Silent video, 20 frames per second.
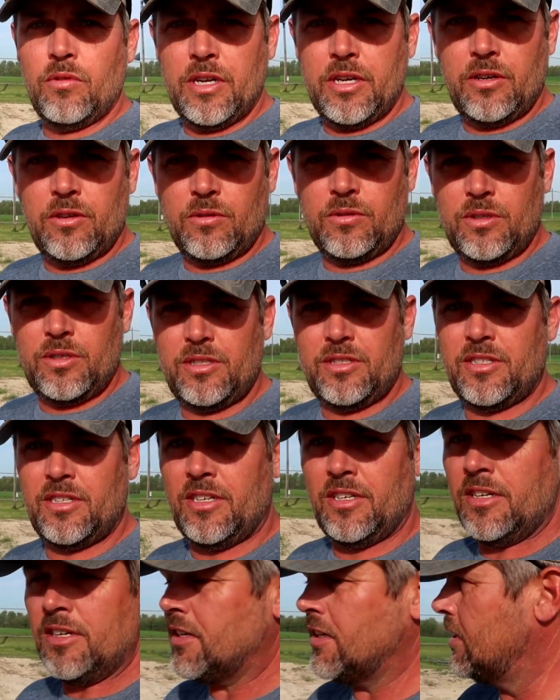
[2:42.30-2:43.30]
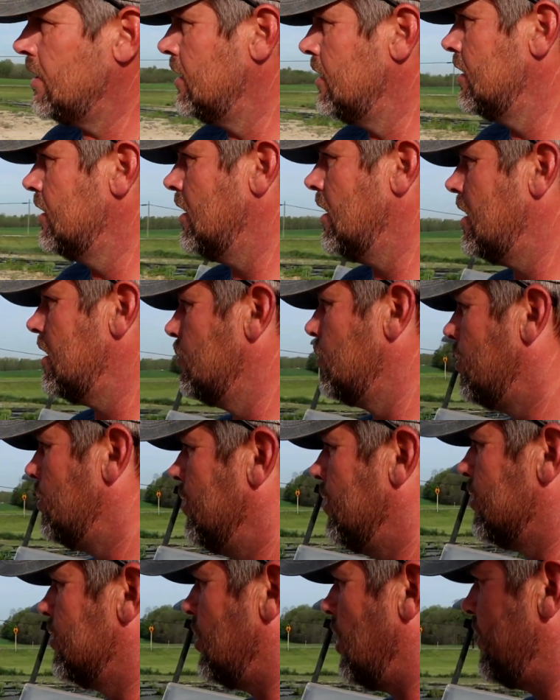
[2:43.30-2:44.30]
wind noise and
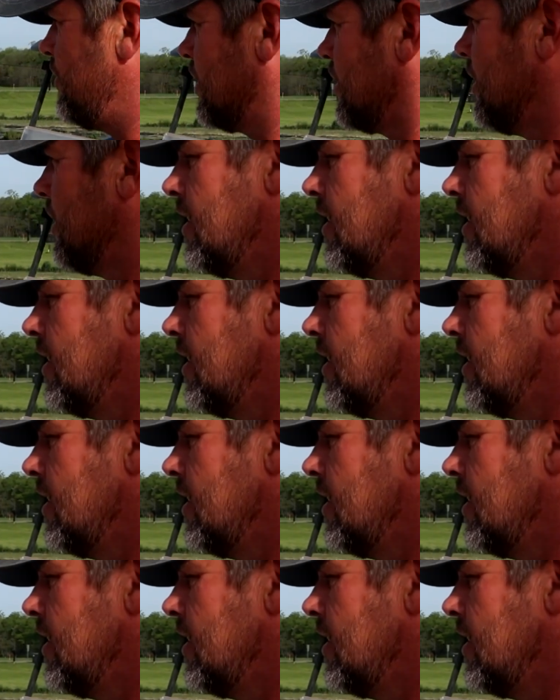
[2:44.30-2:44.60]
automobile traffic.